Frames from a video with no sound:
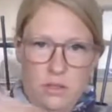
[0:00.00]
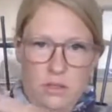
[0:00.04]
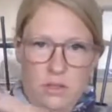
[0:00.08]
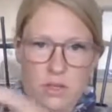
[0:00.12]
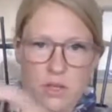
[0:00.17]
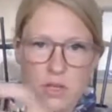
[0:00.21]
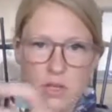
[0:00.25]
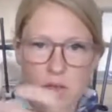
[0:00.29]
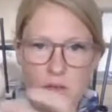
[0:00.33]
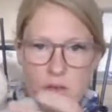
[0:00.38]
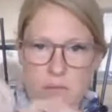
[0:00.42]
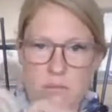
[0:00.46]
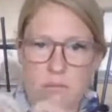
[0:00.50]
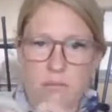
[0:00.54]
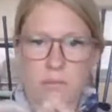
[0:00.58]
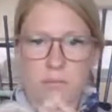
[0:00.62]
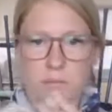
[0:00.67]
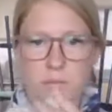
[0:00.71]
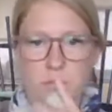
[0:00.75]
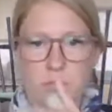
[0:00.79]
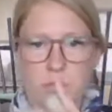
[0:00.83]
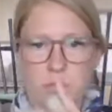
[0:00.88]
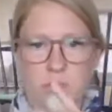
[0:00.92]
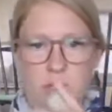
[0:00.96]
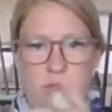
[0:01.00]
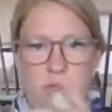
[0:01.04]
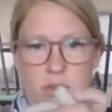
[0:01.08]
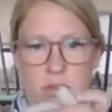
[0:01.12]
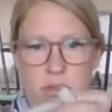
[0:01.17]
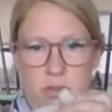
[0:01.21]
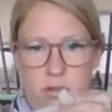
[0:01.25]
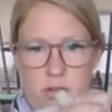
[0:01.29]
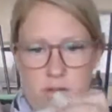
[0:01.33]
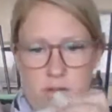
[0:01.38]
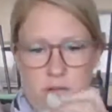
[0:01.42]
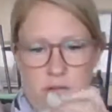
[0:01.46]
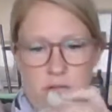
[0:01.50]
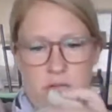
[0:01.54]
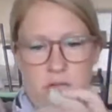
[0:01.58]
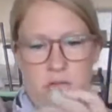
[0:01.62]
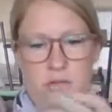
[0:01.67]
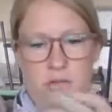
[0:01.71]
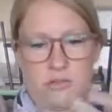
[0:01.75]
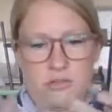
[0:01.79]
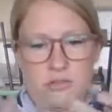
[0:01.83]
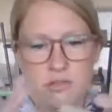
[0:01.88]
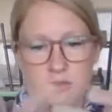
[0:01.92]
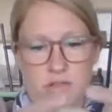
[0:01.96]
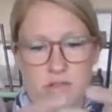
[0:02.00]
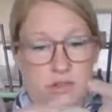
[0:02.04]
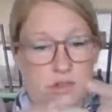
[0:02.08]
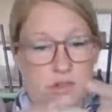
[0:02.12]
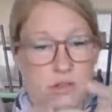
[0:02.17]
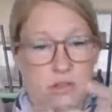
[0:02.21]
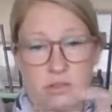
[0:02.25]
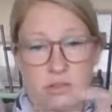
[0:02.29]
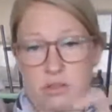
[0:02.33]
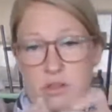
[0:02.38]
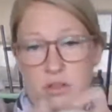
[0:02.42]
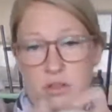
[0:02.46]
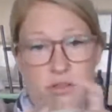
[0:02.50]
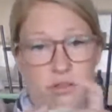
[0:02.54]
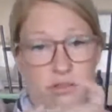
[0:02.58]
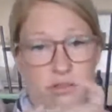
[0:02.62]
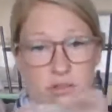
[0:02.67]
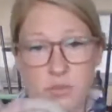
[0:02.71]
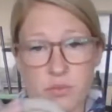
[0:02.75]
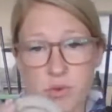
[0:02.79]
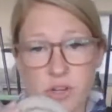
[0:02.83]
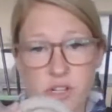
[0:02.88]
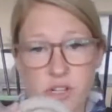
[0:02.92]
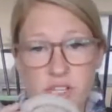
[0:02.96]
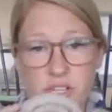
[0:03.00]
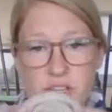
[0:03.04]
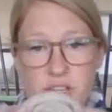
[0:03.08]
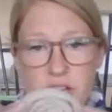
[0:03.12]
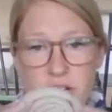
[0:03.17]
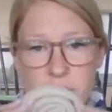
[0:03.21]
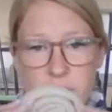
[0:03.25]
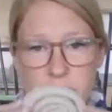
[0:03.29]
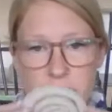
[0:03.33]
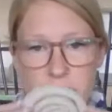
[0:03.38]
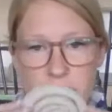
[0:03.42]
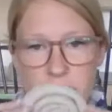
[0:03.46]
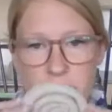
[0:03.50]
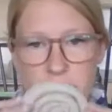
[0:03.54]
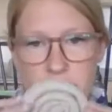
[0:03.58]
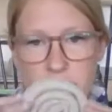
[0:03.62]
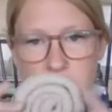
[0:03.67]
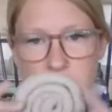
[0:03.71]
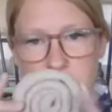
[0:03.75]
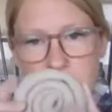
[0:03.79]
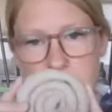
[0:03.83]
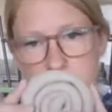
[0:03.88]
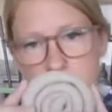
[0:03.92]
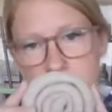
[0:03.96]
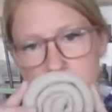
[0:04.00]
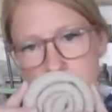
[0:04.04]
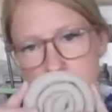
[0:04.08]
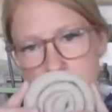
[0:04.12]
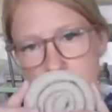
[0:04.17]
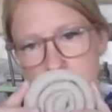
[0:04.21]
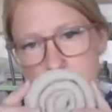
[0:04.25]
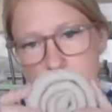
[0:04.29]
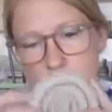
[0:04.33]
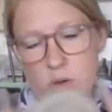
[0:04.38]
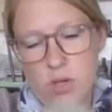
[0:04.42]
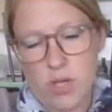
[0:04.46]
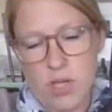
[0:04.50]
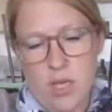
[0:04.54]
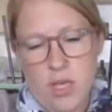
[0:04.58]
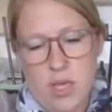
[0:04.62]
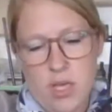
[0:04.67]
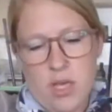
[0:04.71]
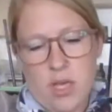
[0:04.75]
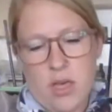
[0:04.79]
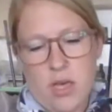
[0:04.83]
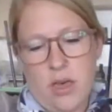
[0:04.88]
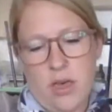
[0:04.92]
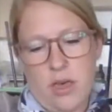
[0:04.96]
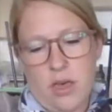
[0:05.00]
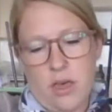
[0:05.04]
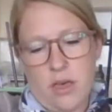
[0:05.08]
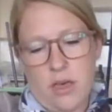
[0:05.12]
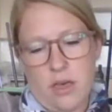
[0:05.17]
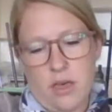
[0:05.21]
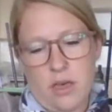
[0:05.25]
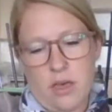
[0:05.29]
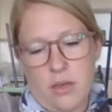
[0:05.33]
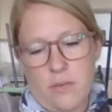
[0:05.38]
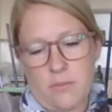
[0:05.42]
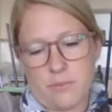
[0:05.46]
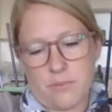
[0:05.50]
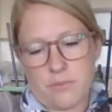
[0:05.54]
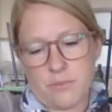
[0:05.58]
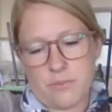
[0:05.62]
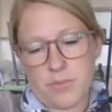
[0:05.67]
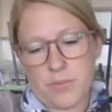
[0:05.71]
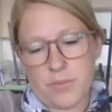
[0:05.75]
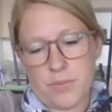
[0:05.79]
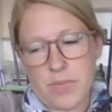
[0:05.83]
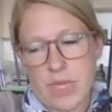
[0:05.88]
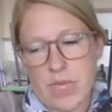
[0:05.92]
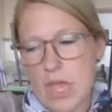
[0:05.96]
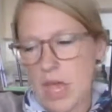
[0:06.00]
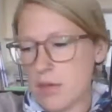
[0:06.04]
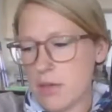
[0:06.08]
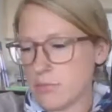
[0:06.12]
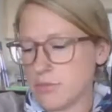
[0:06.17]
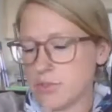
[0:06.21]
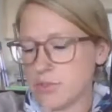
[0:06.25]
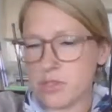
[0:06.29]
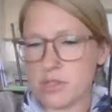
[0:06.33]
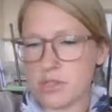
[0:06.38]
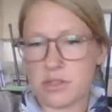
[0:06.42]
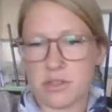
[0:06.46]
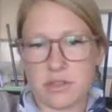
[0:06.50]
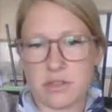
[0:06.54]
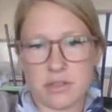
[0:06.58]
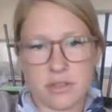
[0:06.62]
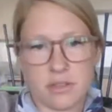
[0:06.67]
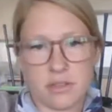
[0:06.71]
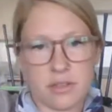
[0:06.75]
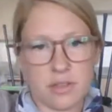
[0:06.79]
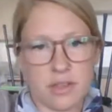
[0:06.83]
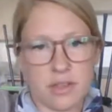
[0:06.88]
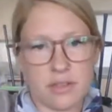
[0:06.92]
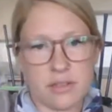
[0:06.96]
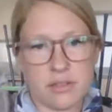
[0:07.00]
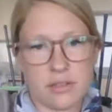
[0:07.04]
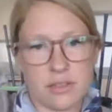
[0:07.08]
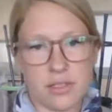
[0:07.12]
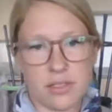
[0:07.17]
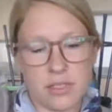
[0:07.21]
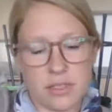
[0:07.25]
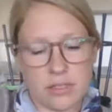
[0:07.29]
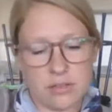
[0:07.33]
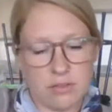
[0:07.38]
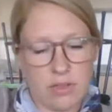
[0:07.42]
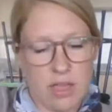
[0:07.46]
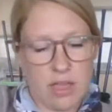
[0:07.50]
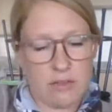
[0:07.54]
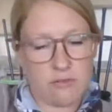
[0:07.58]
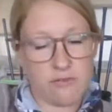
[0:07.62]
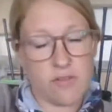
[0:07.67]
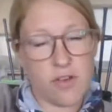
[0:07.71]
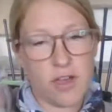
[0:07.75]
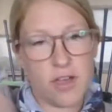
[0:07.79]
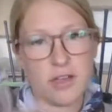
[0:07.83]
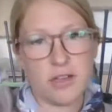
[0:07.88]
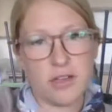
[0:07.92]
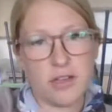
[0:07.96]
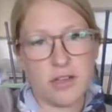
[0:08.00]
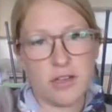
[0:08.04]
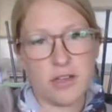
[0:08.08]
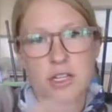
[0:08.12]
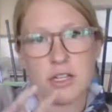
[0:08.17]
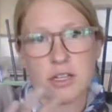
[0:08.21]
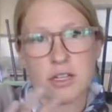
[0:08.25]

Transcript: Um, it's just a little swirly that I made. So um, yeah, just have fun